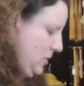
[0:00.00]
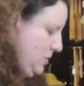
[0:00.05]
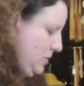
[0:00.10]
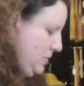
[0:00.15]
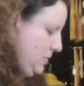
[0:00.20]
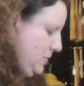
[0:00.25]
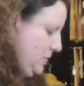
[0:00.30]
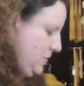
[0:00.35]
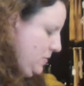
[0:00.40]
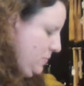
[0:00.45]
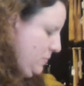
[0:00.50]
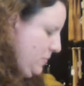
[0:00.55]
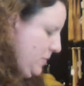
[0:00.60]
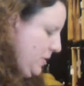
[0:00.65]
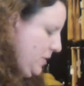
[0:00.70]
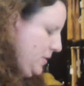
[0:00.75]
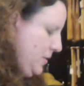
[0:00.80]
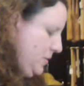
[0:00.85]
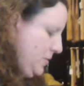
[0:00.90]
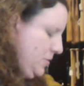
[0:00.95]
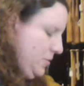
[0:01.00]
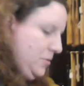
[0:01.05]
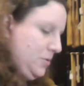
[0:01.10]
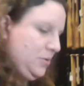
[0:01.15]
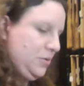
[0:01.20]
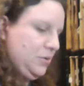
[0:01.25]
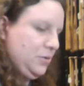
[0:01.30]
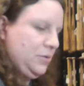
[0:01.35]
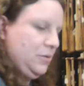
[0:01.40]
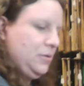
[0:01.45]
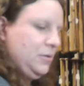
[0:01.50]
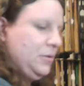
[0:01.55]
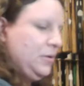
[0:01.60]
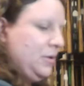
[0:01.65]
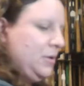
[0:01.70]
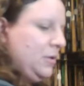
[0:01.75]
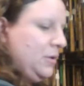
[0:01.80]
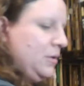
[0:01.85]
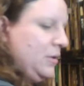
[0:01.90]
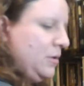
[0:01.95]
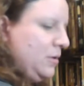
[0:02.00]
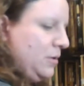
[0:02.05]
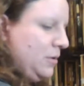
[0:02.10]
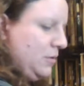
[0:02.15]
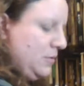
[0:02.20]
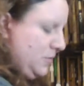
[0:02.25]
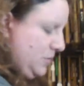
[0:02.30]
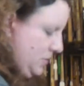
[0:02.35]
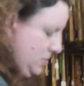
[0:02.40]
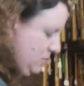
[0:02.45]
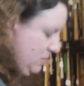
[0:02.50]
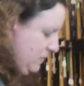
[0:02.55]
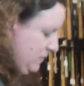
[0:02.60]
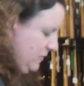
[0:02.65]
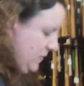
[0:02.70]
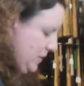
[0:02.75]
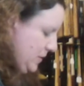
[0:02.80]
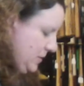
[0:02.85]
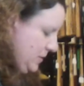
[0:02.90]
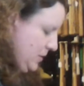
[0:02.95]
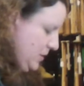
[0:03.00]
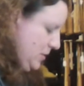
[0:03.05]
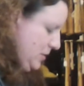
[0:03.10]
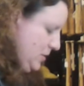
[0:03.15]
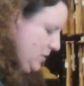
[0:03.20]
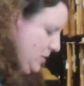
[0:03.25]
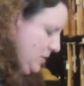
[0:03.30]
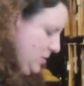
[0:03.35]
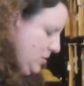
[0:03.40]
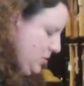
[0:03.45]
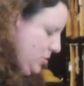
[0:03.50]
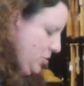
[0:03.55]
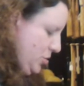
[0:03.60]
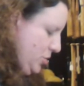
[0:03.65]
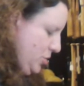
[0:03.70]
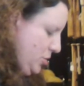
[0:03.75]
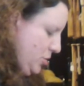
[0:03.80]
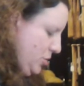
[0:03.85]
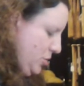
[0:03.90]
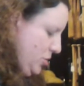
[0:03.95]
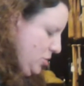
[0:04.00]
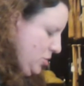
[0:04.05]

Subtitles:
There's some modern, some vintage.